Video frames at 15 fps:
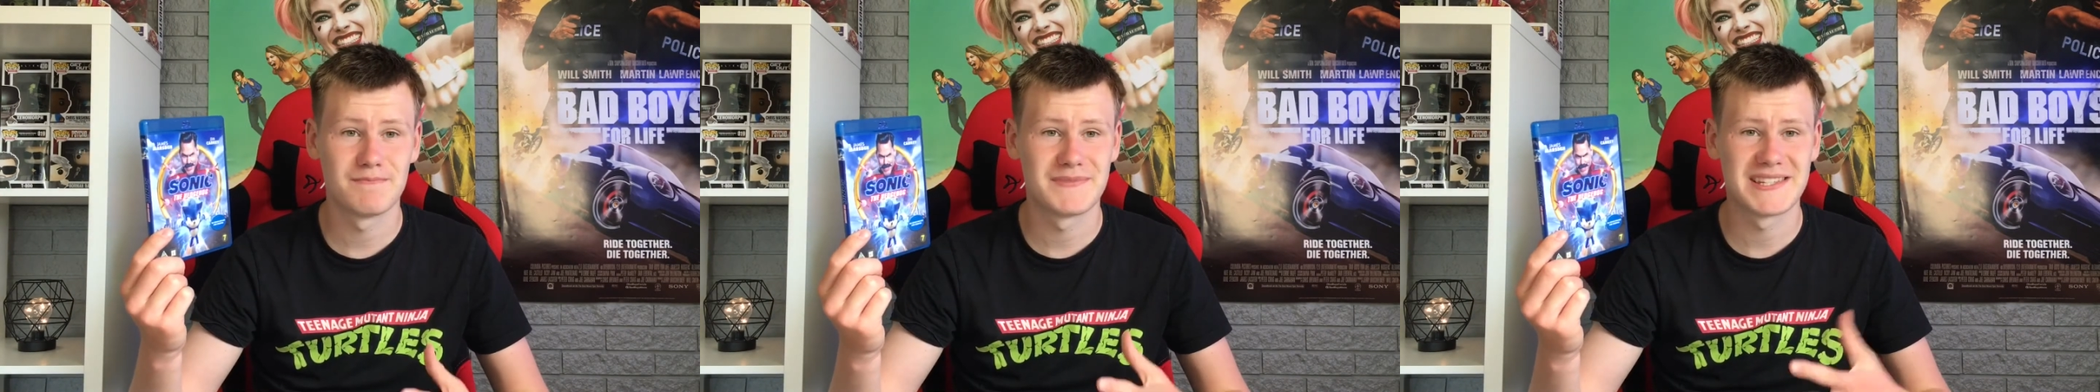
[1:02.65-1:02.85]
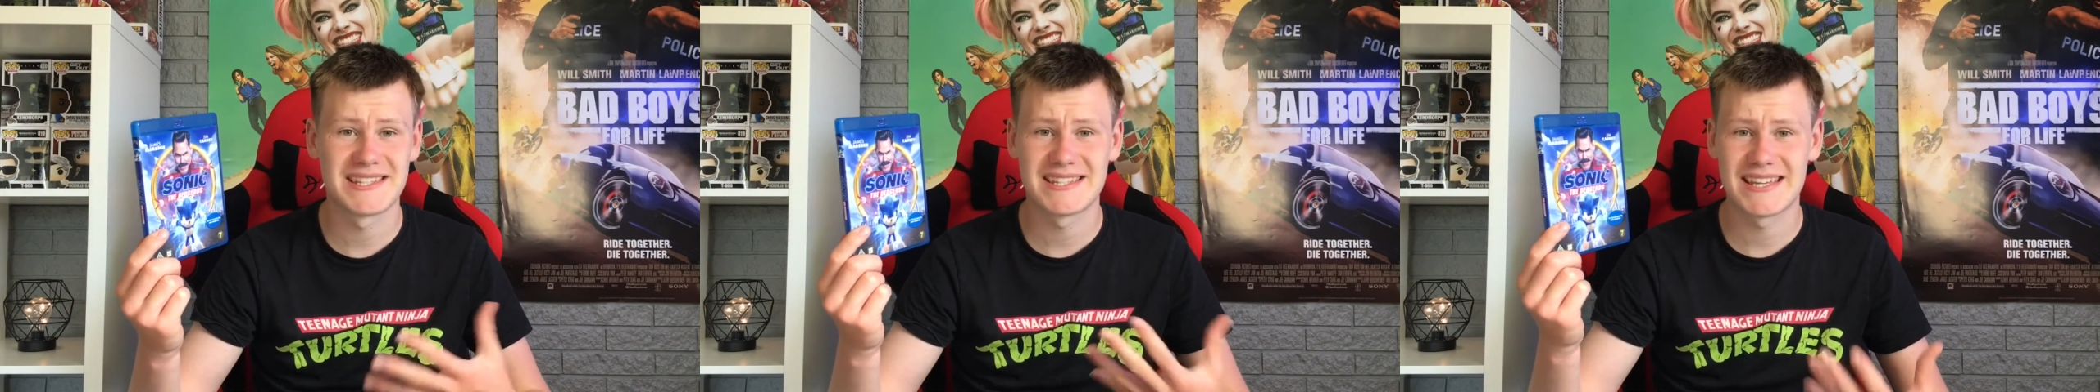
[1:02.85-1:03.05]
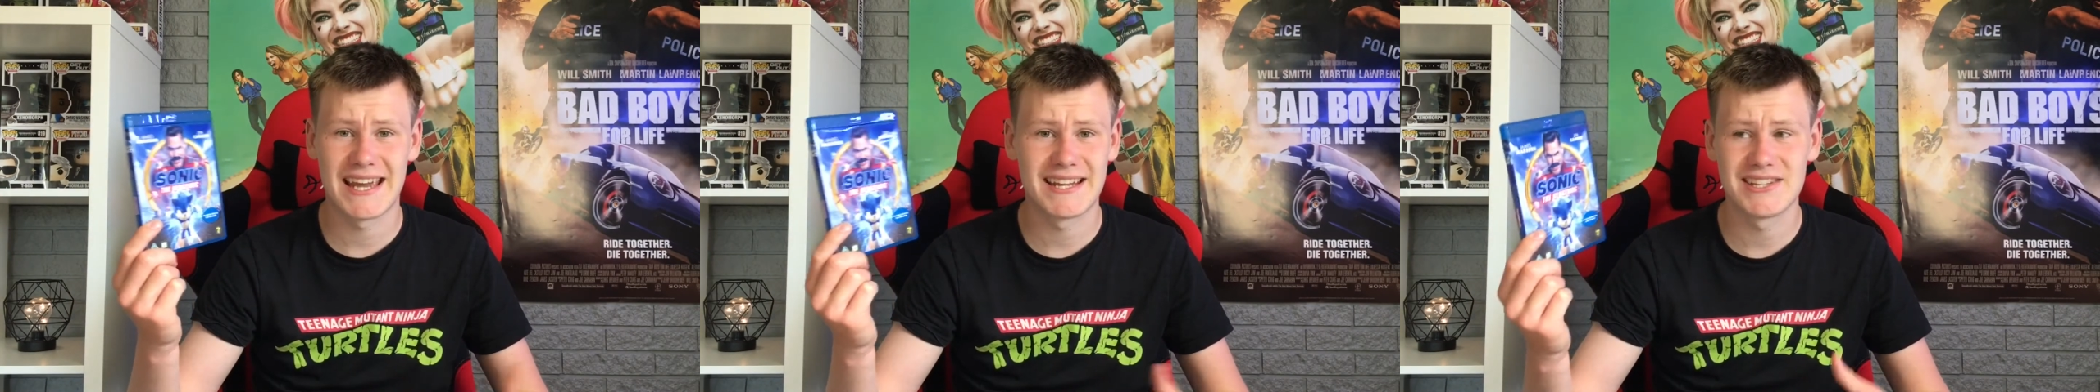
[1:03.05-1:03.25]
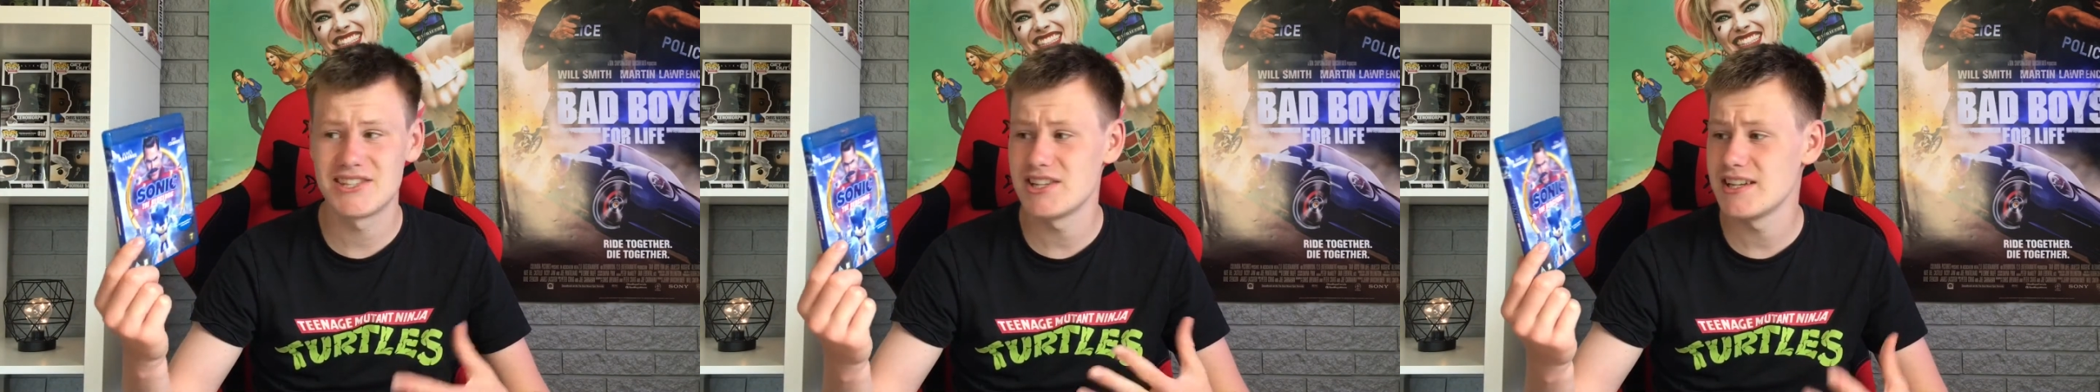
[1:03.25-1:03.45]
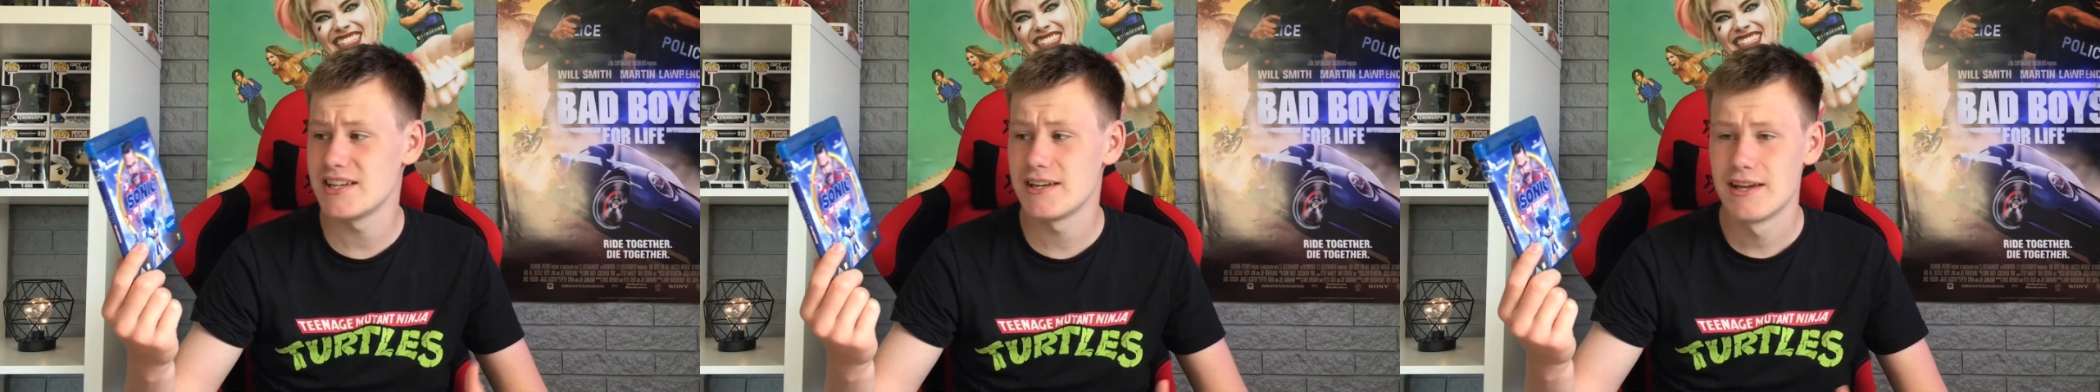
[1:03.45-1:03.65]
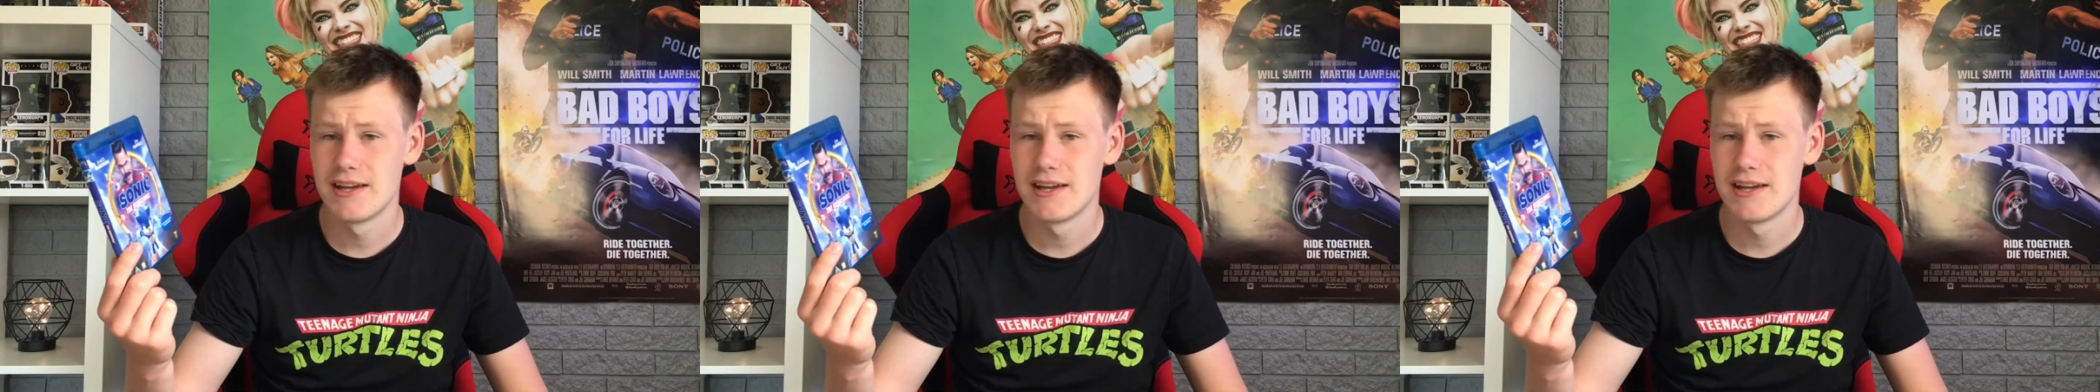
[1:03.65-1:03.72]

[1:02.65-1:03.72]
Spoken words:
sketchy